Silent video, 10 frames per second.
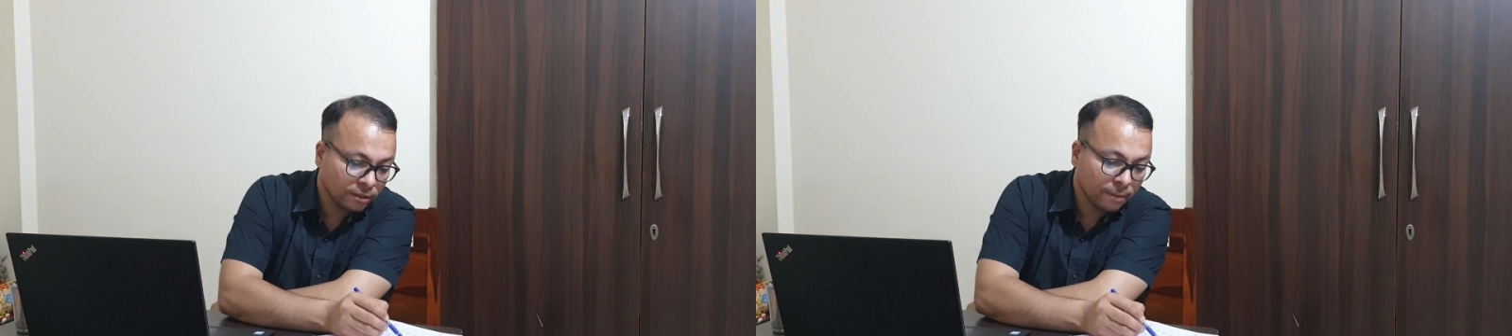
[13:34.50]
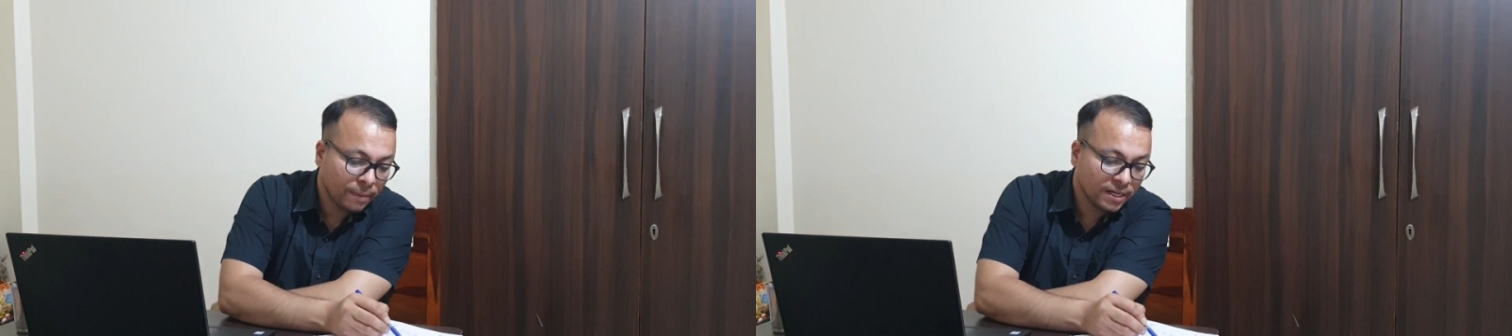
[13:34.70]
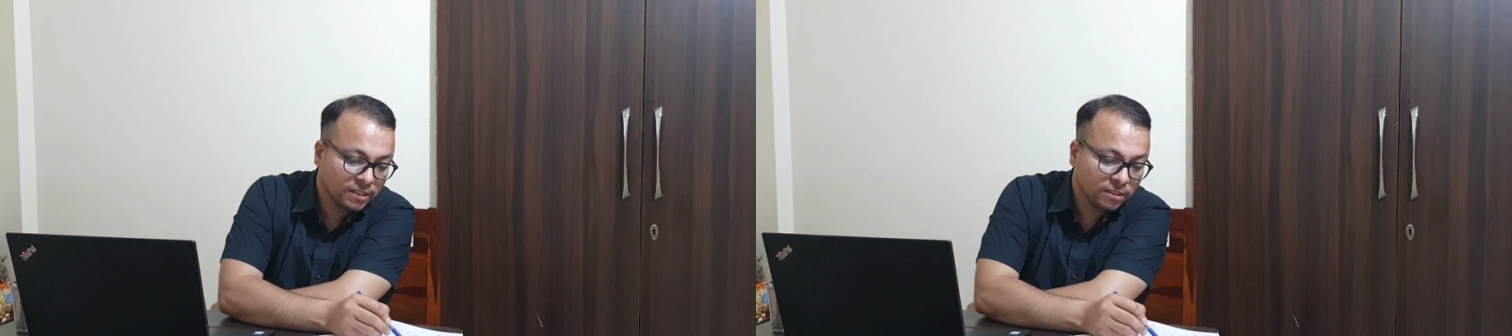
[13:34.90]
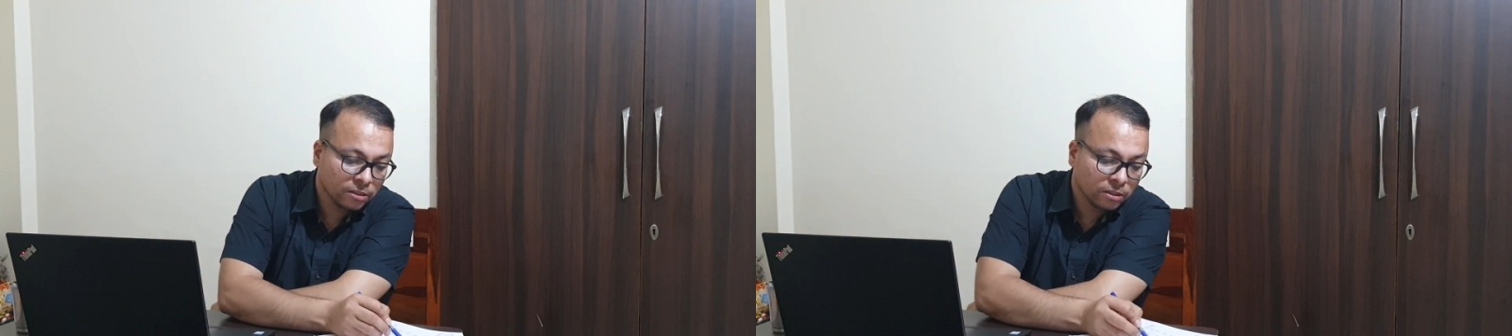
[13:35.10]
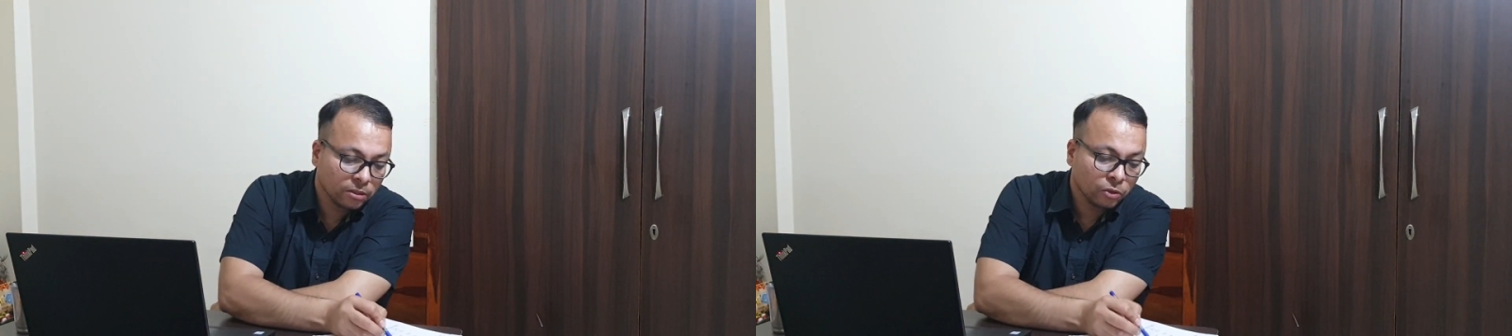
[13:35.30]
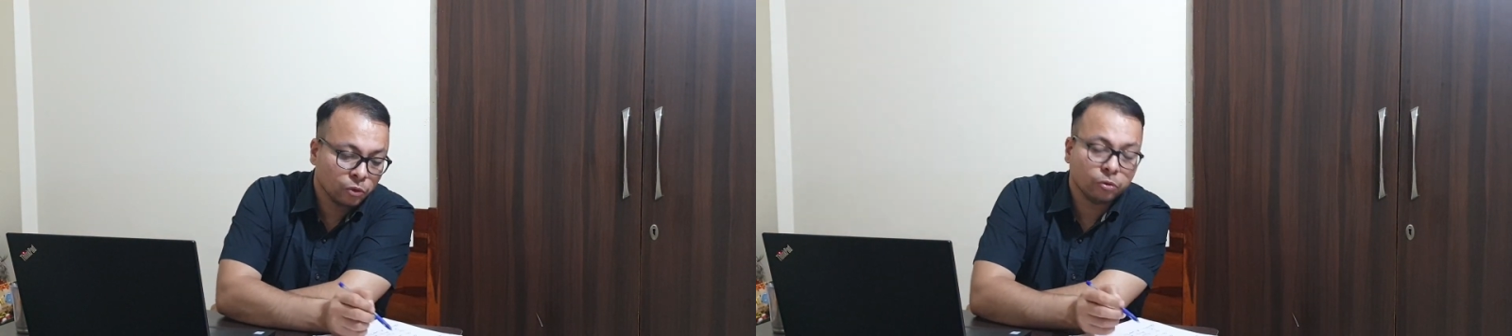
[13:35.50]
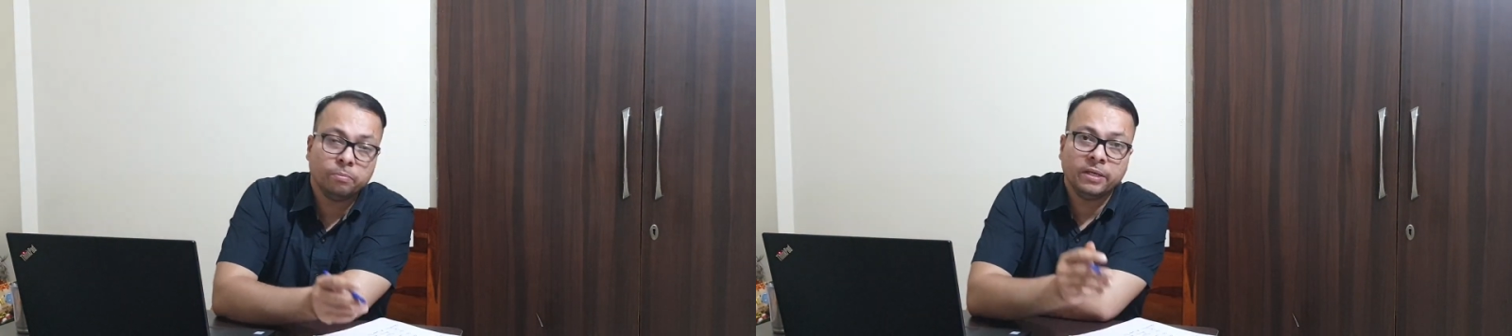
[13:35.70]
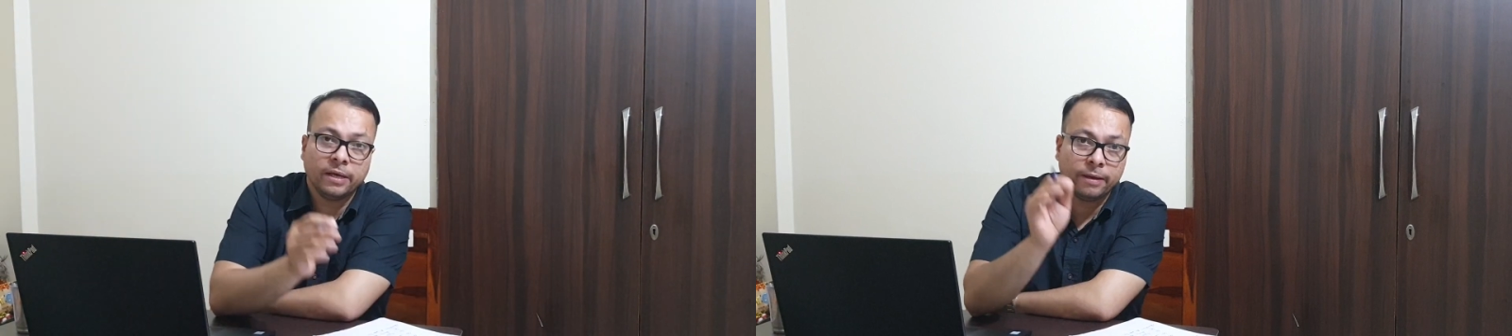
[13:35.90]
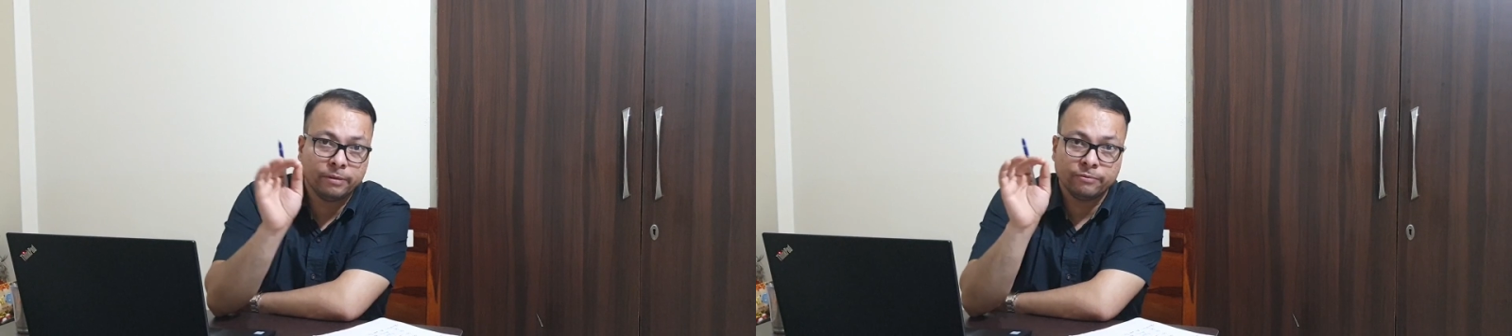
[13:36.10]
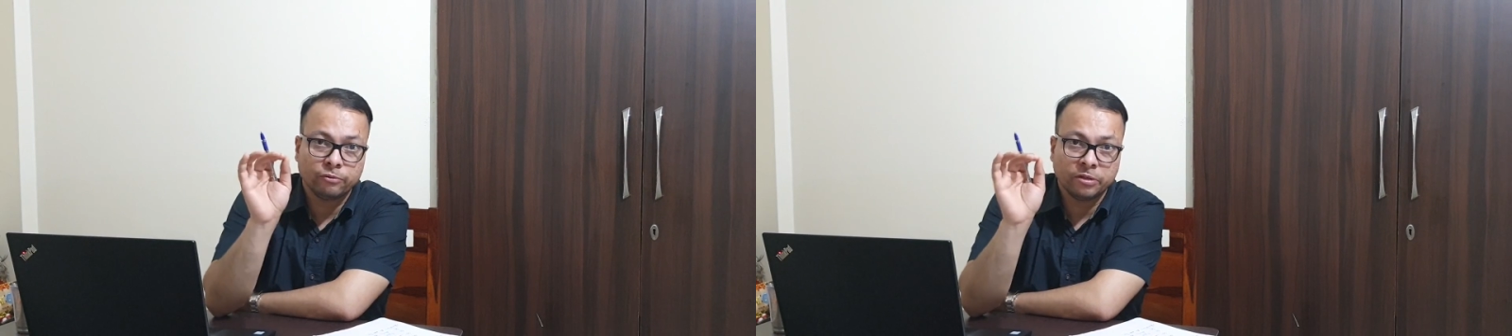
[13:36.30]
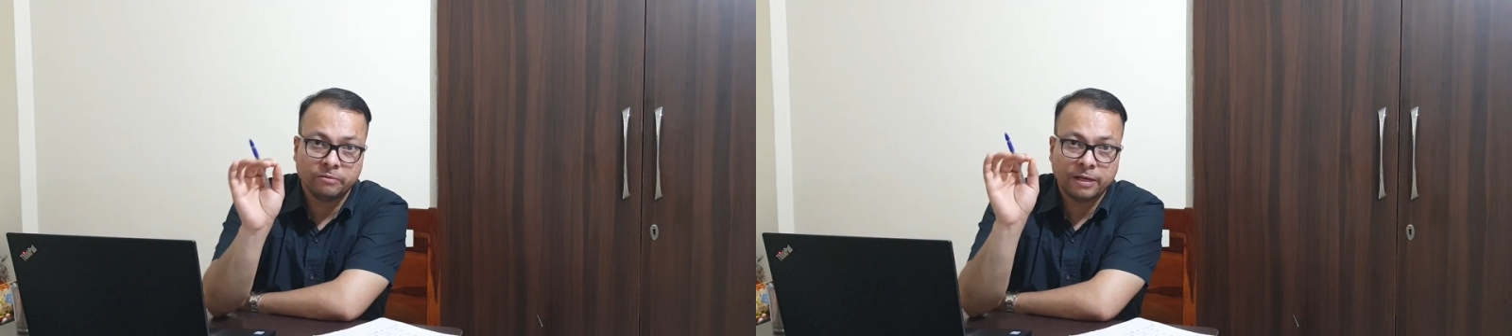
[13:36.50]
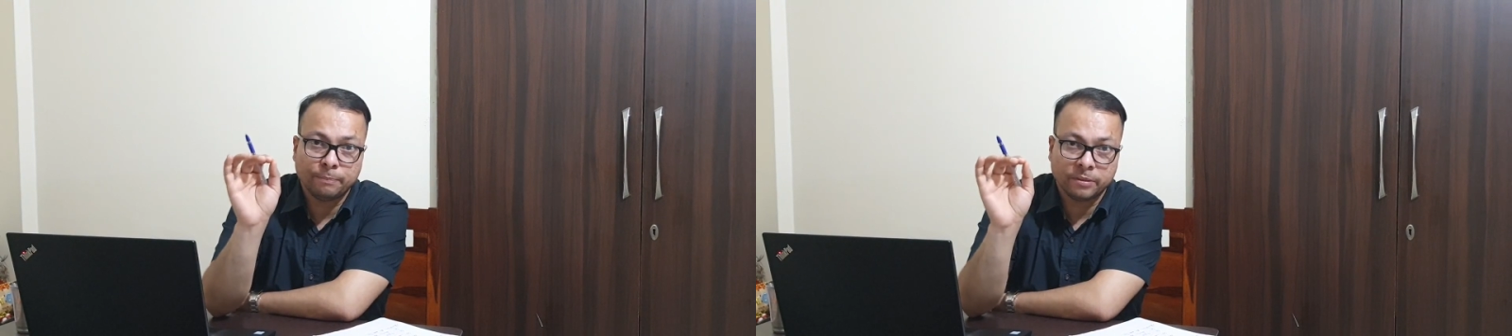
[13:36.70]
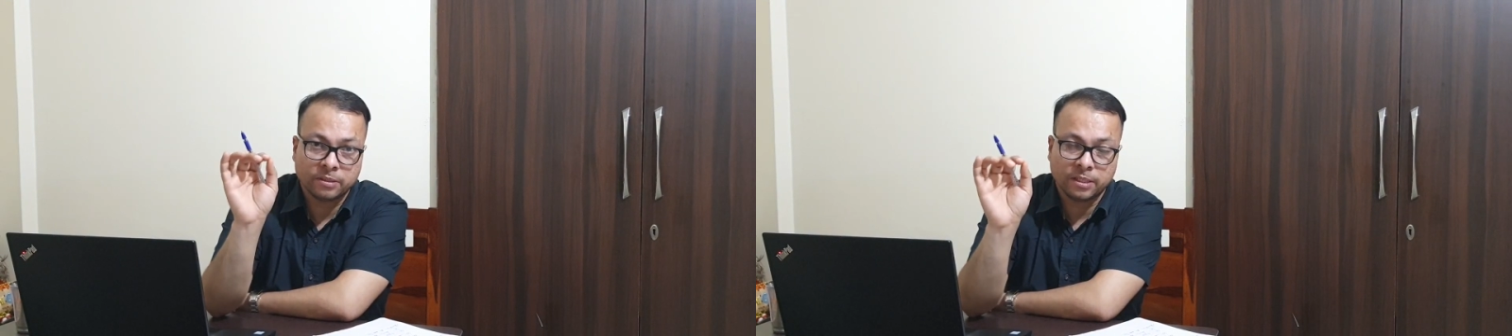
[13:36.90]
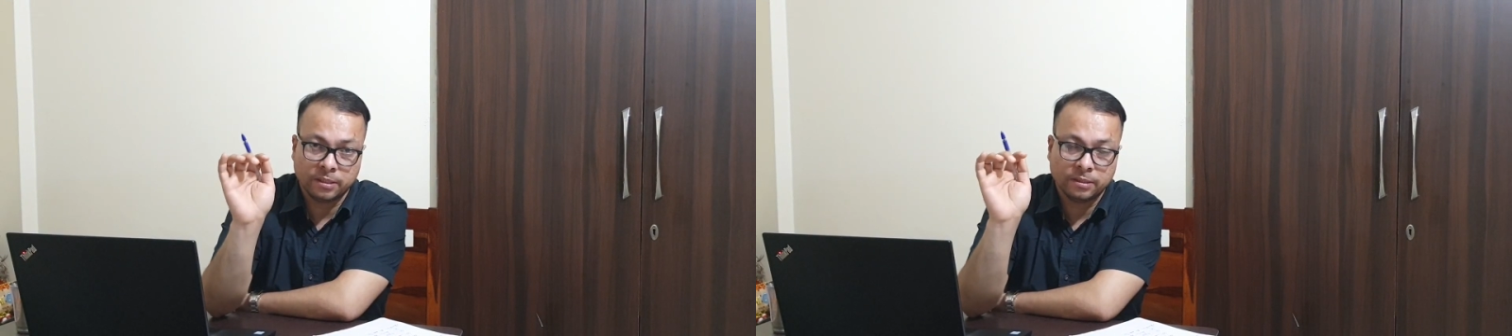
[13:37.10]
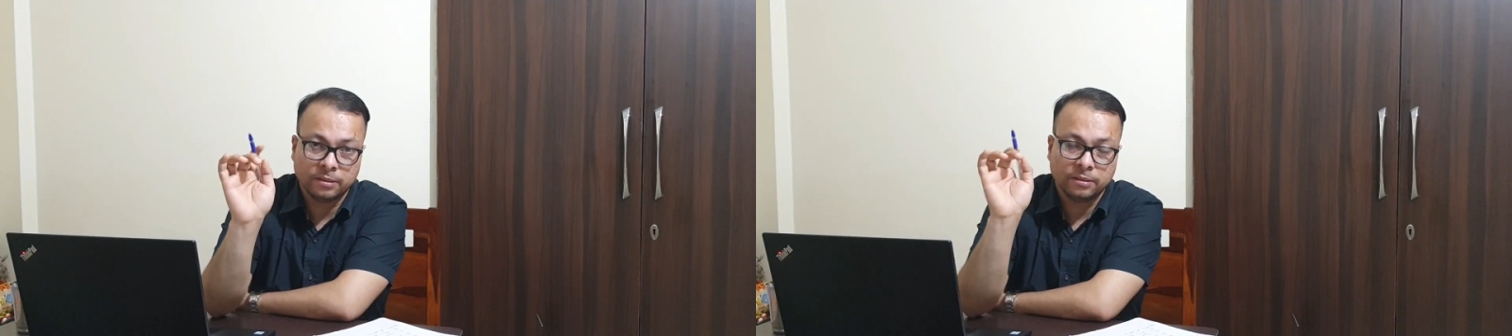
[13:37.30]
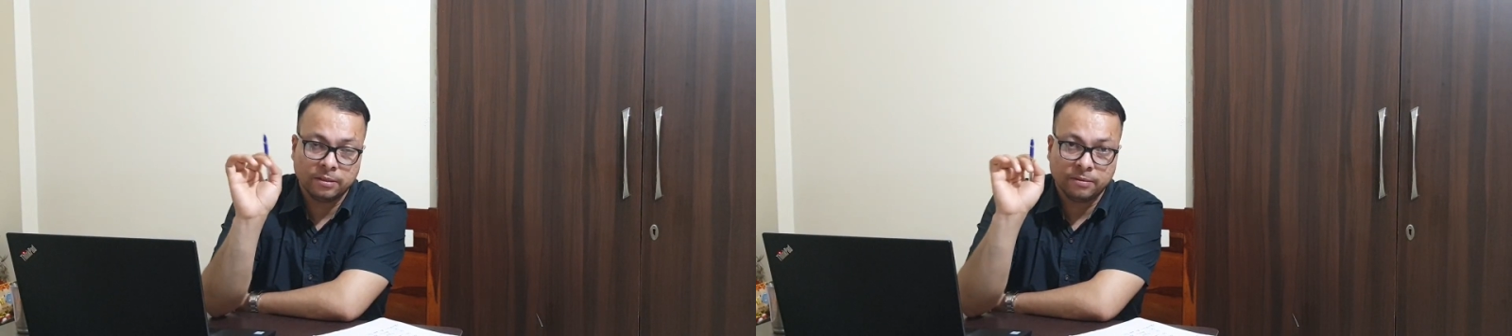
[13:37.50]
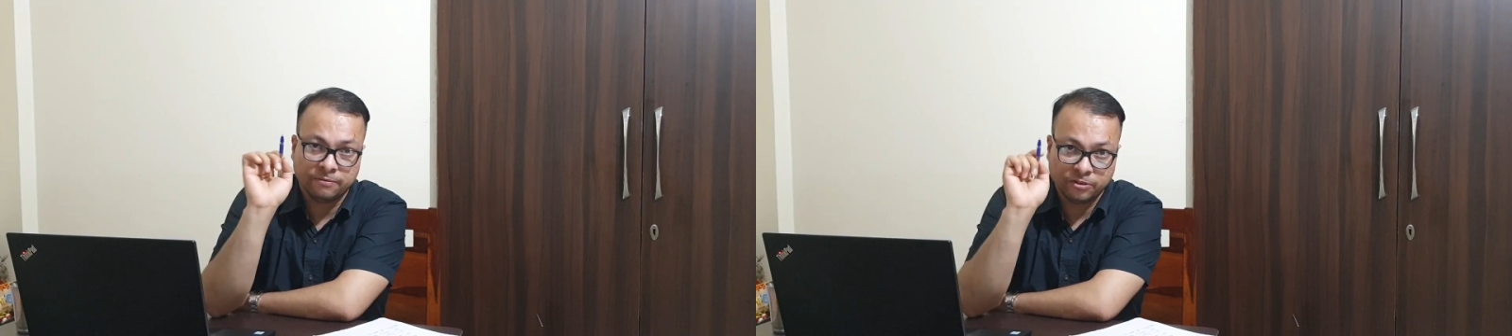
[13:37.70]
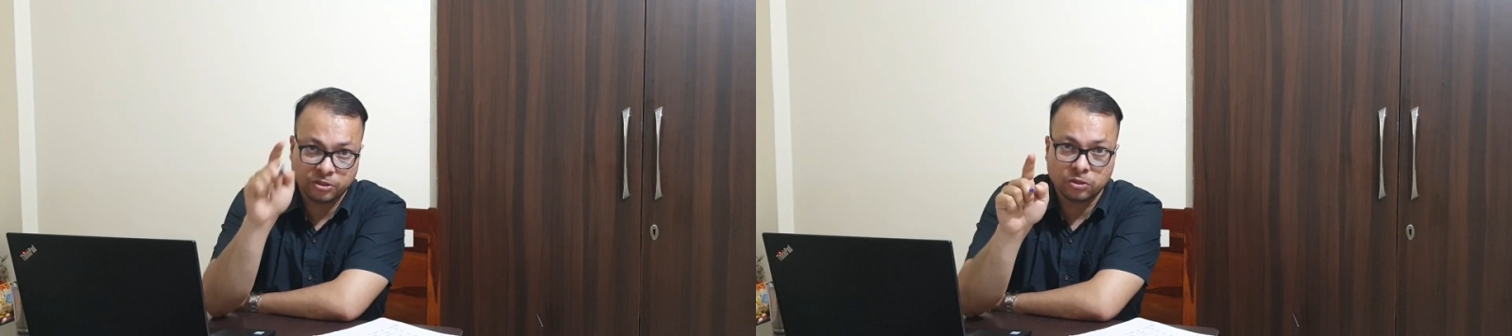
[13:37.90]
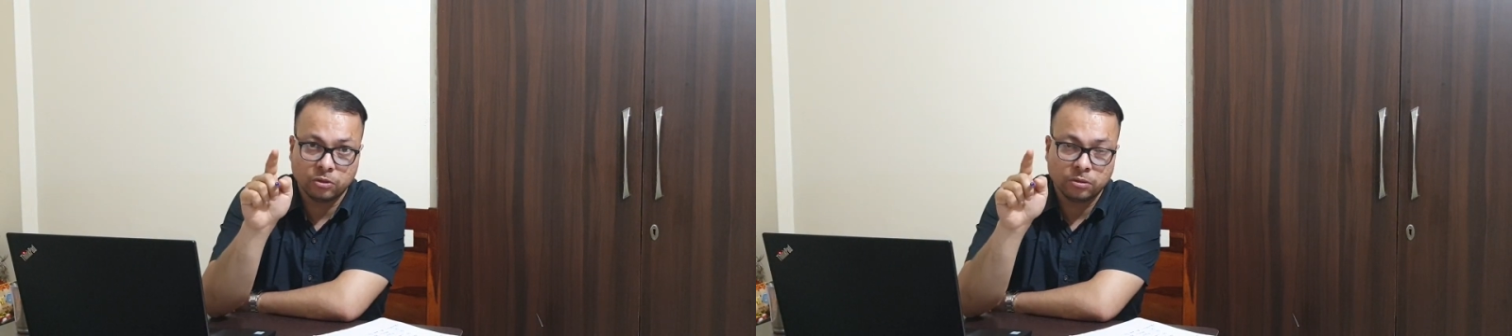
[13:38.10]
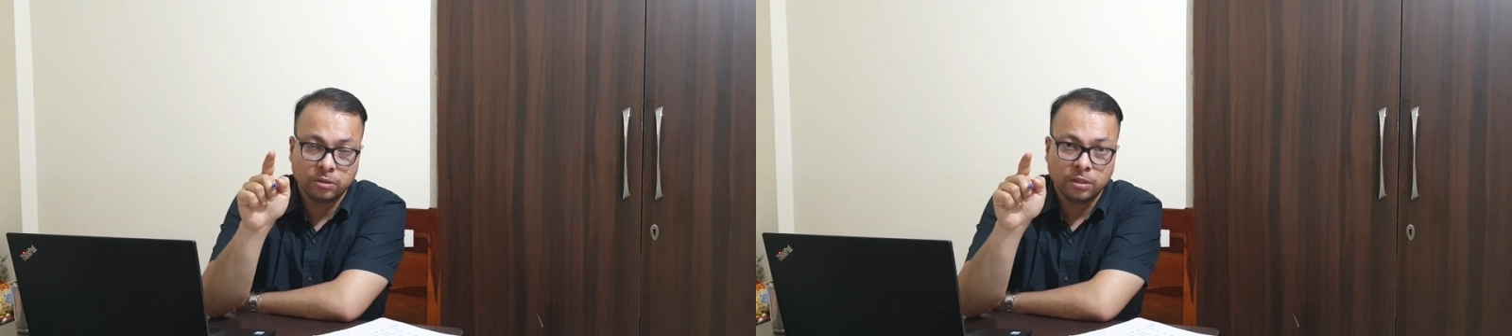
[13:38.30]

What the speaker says: margins should be above 25% for sure,